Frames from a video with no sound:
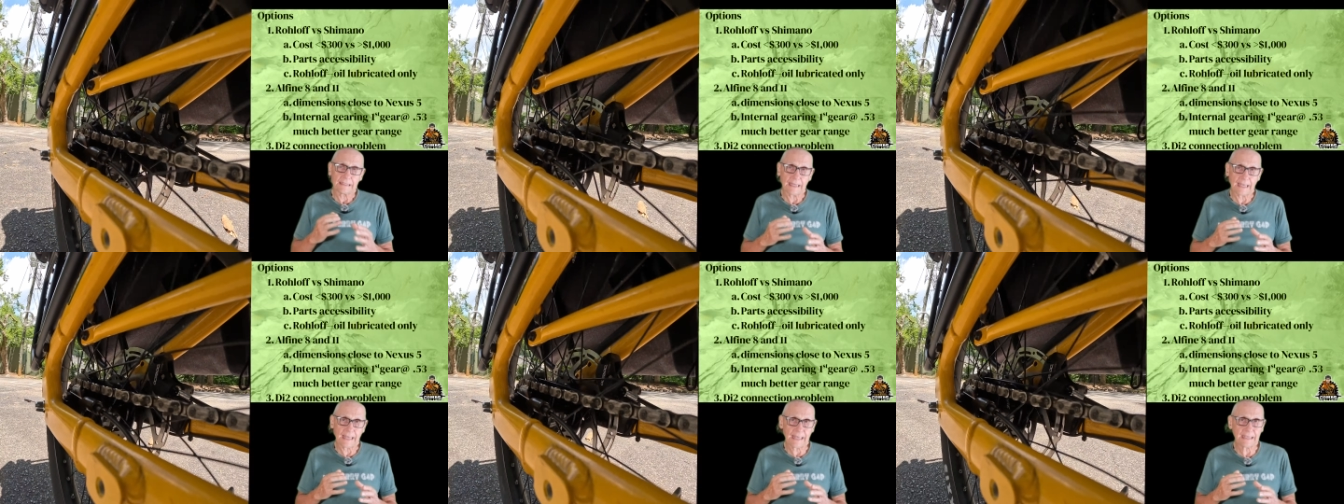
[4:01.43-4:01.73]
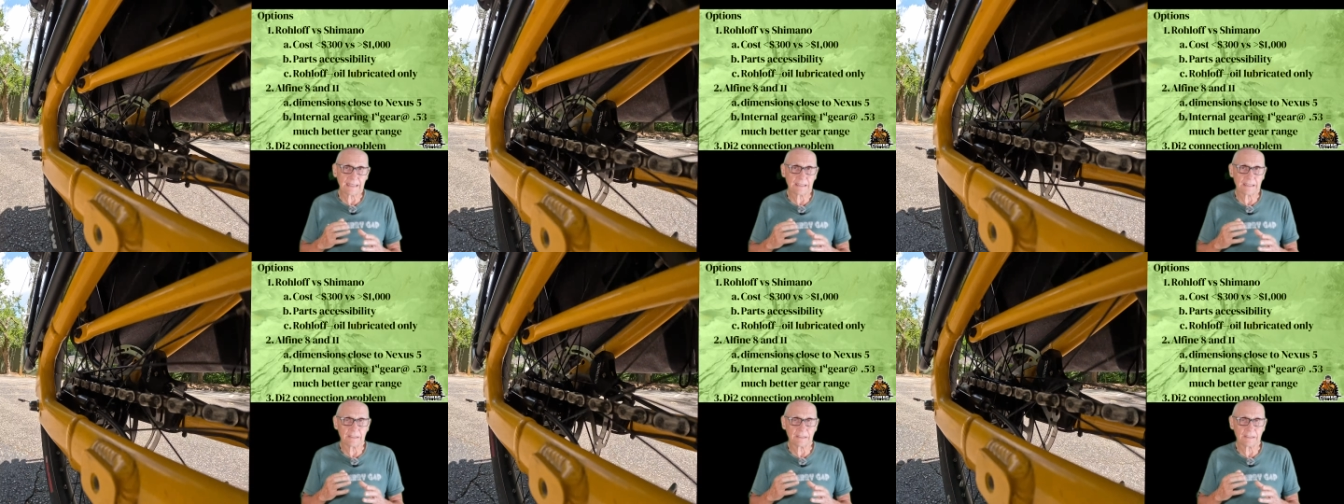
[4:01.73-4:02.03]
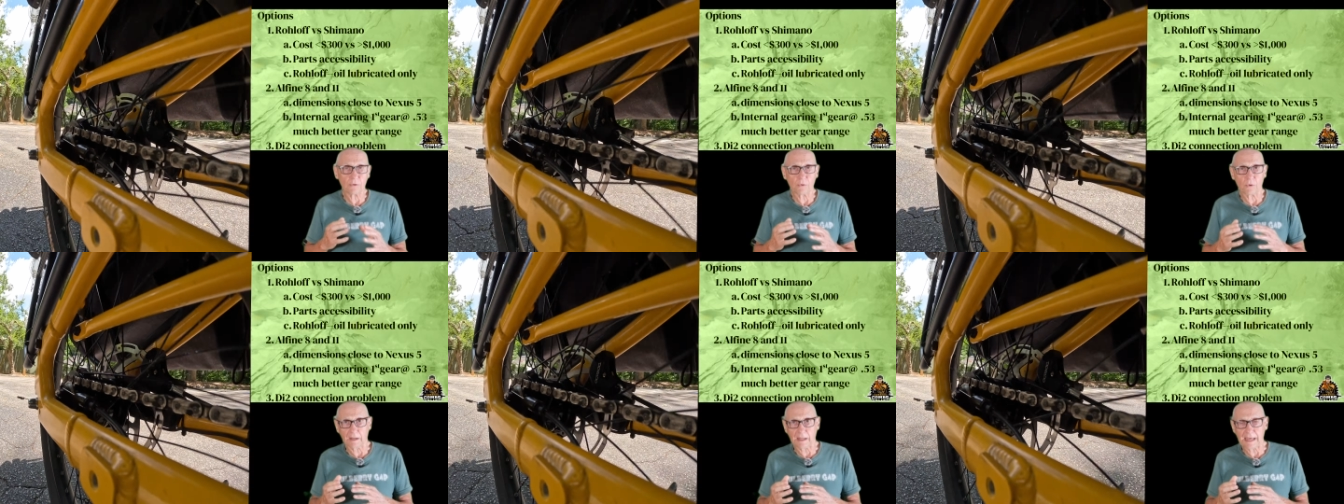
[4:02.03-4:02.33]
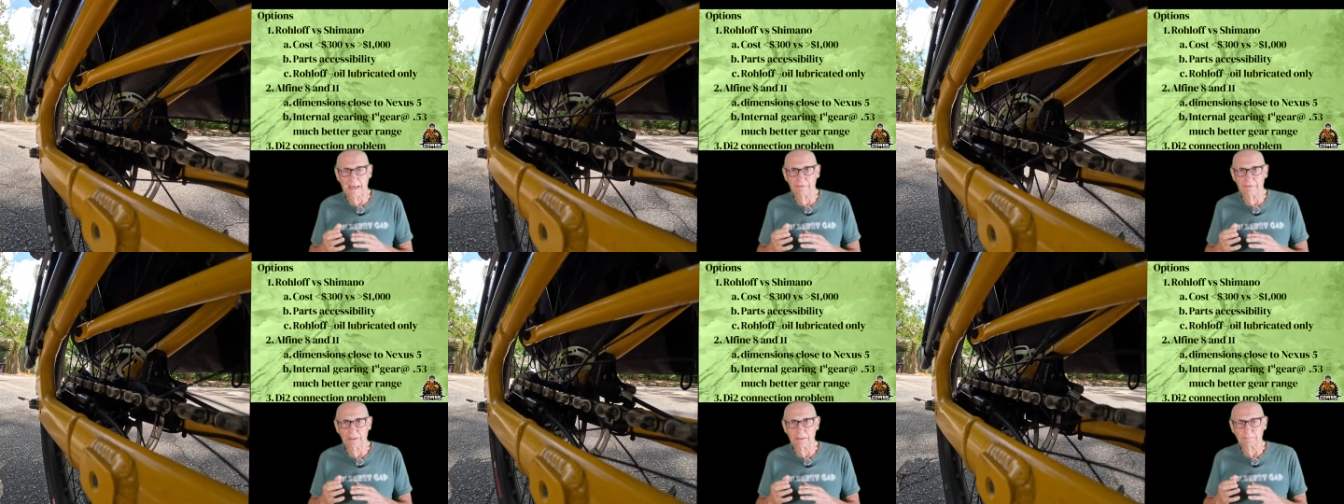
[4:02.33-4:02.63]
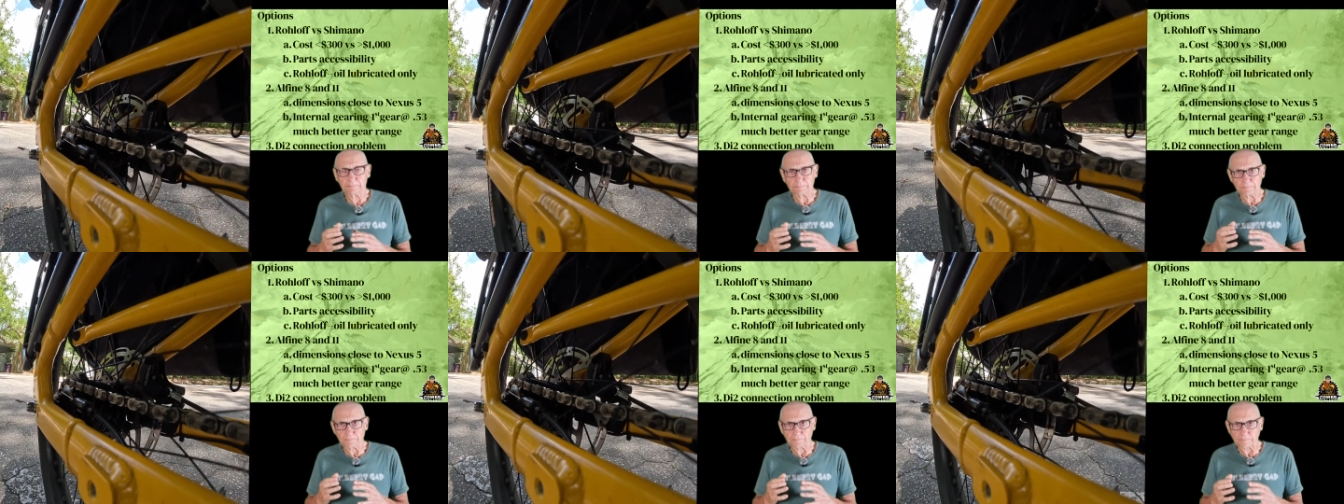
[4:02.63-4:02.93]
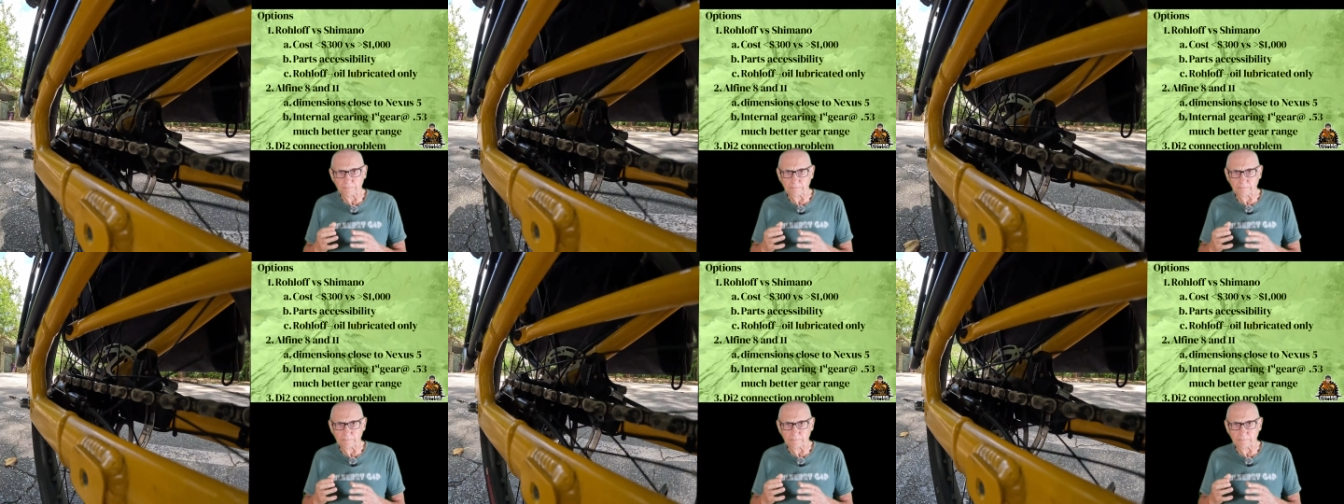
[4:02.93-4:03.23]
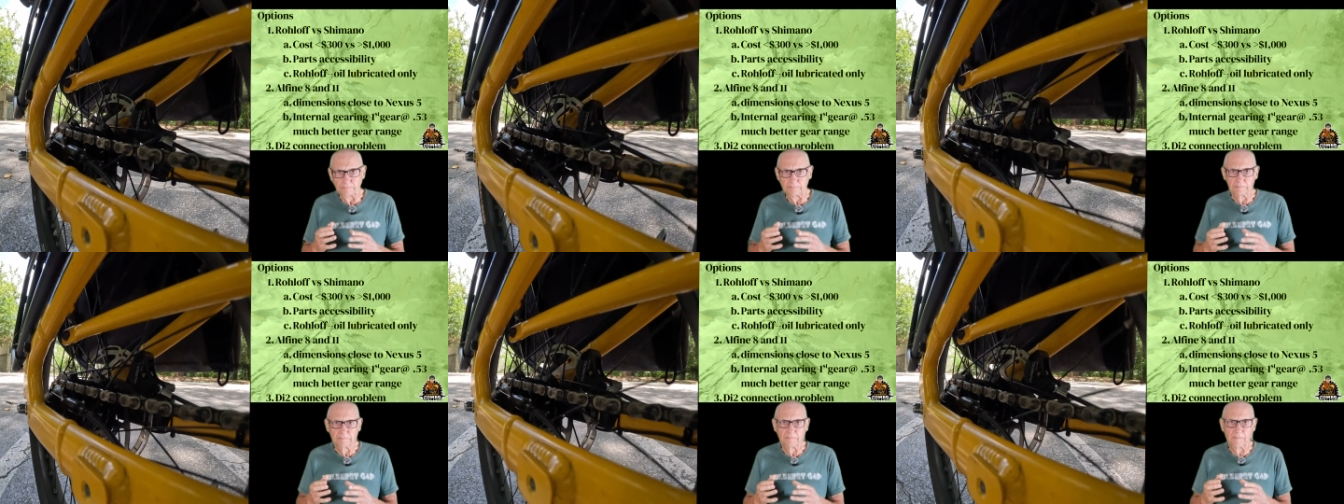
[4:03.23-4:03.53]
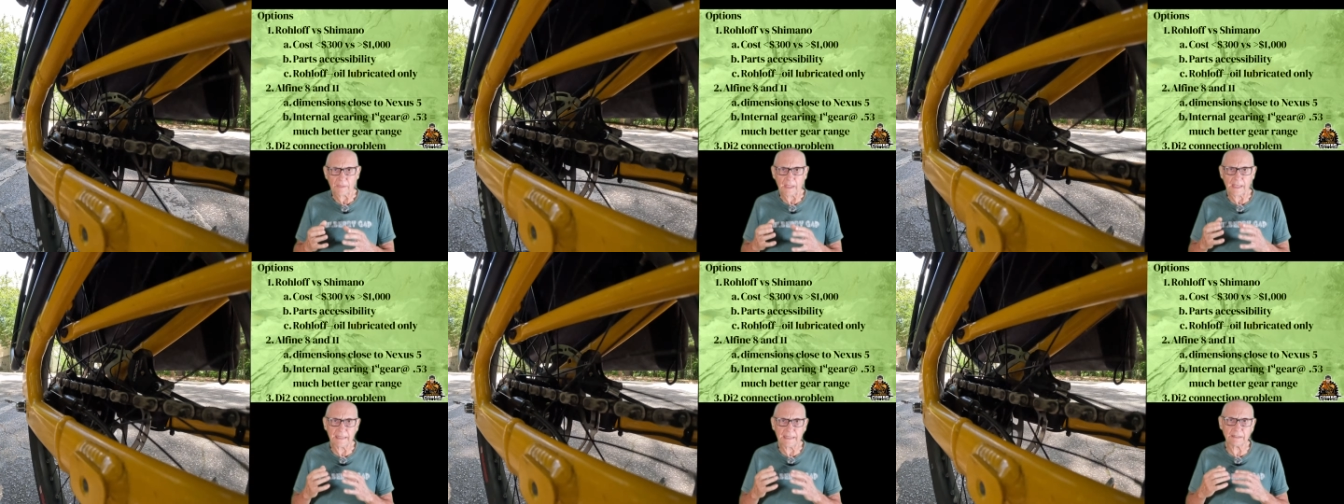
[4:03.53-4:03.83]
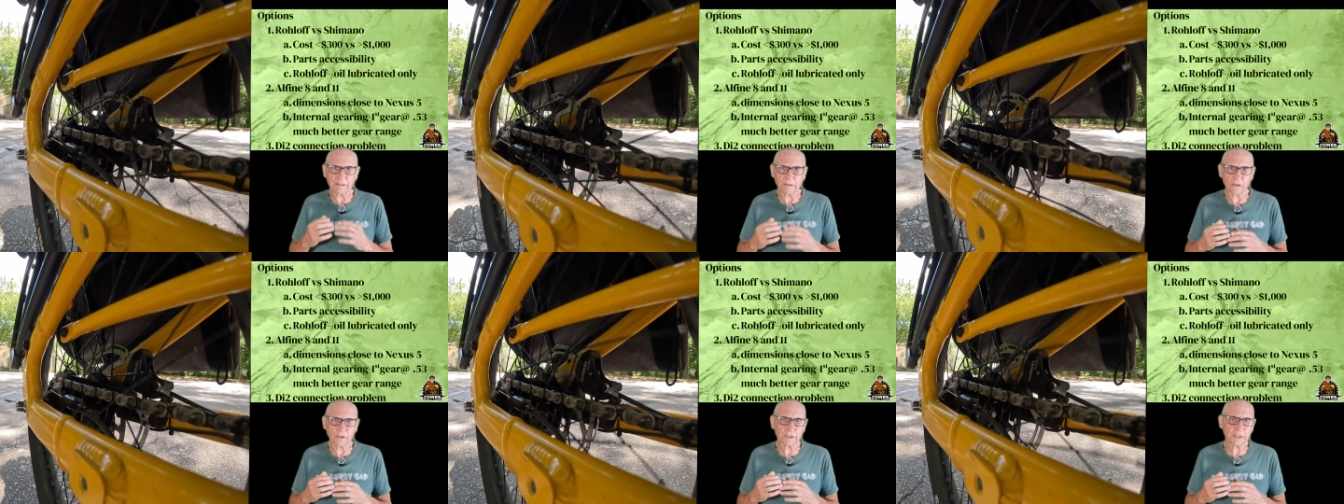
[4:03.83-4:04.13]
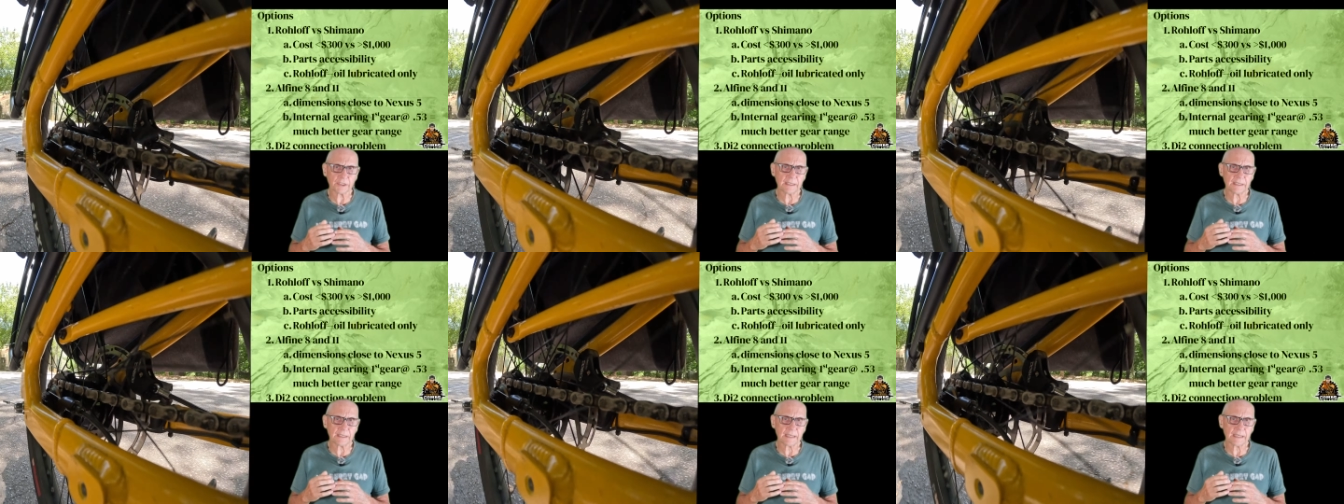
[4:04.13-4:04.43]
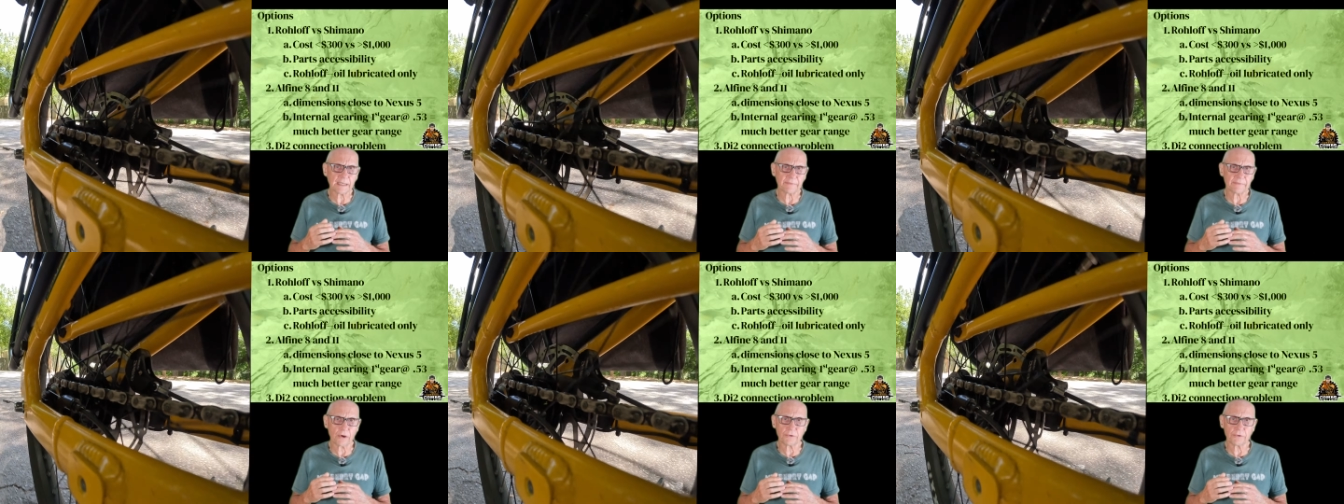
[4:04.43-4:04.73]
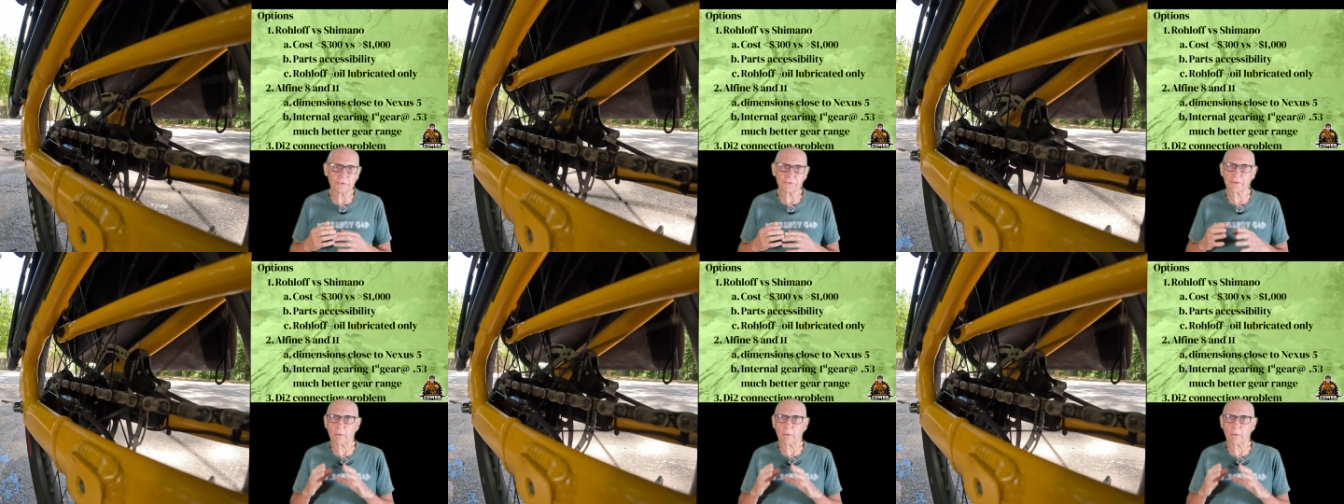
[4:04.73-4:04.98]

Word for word: 8 or 11. And in looking at those, there were